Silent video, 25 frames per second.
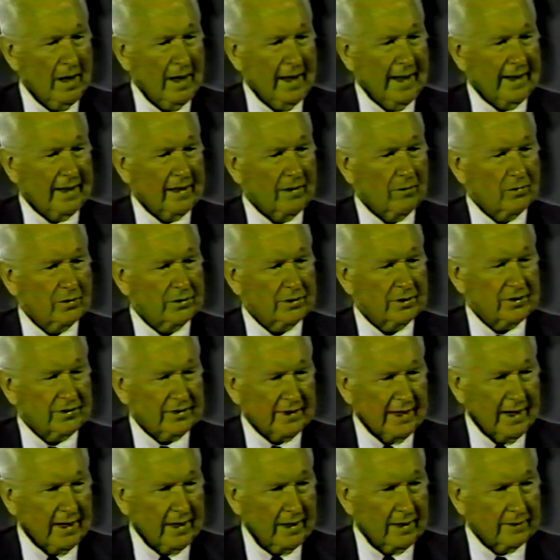And it was a
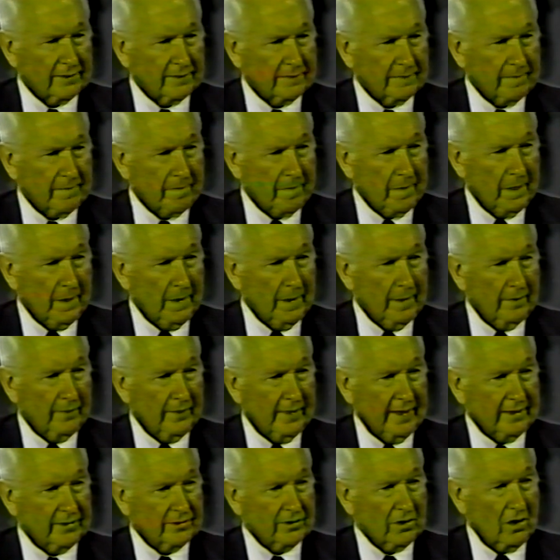science.
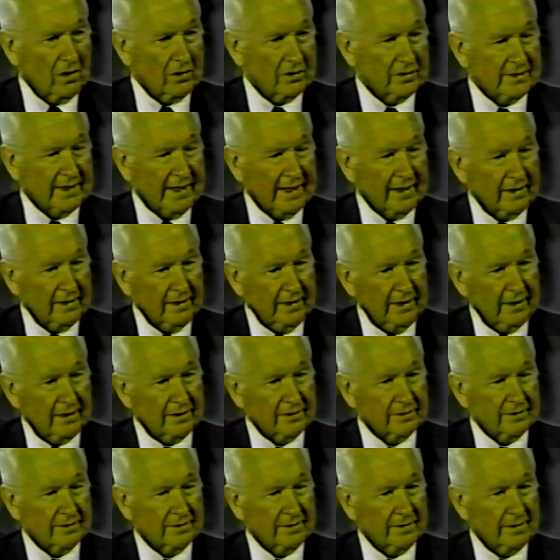They taught
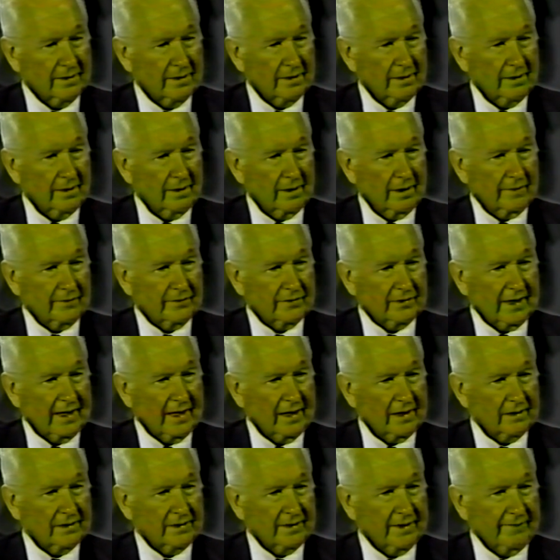techniques of
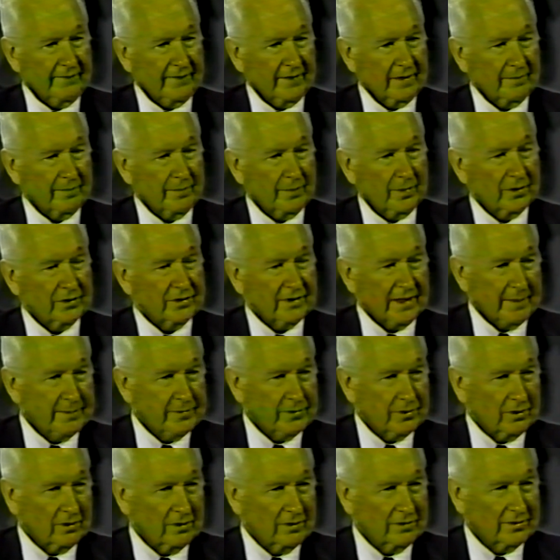scientific
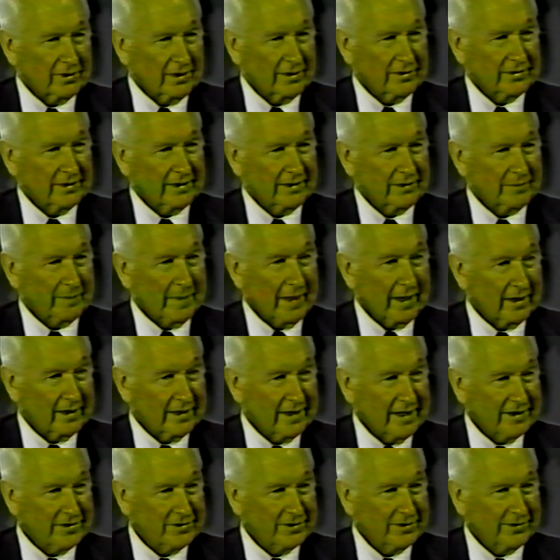perception, such as
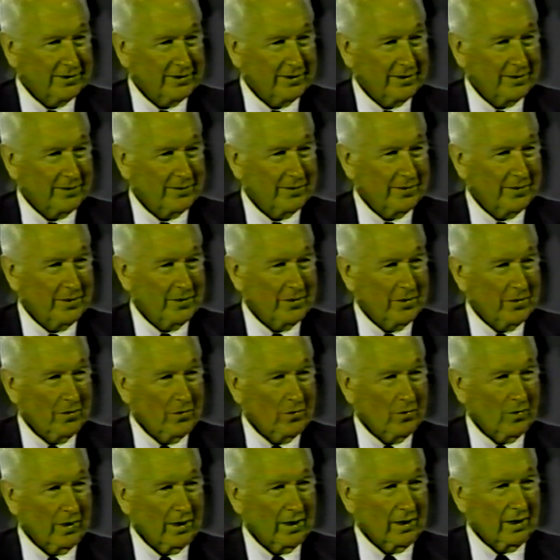meditation,
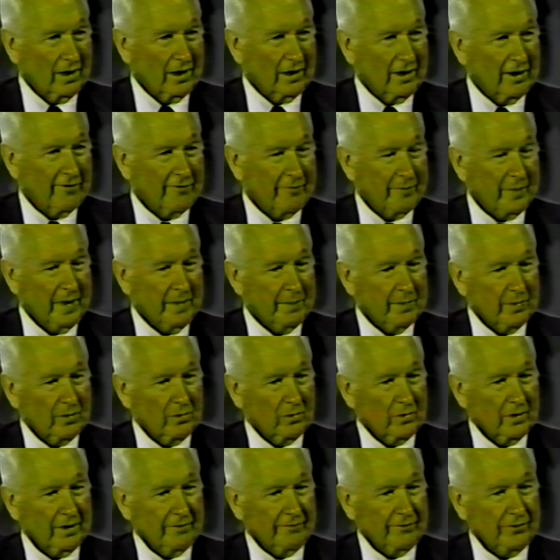where enough
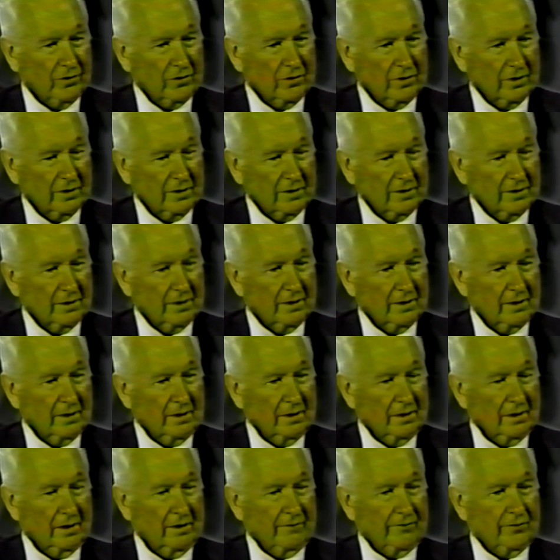people, if you could
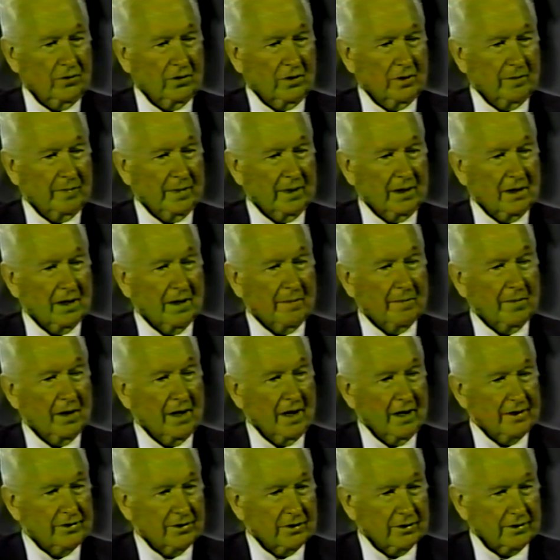become
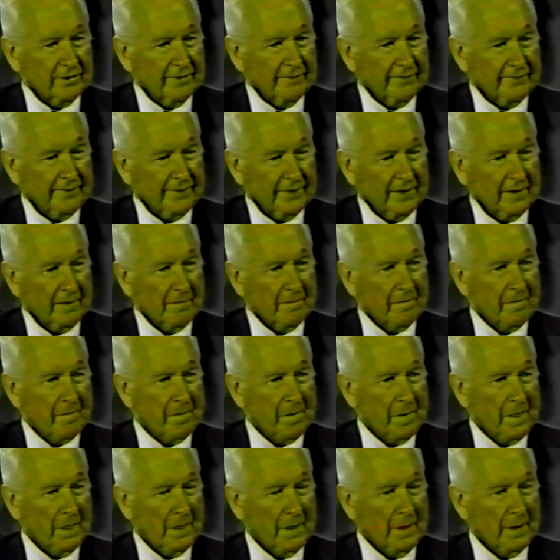conscious of
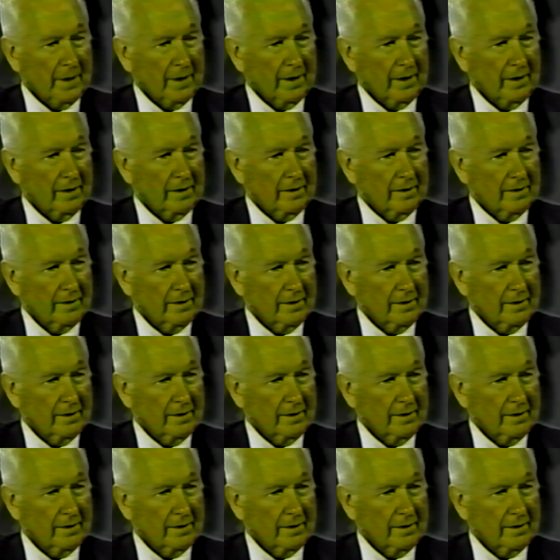the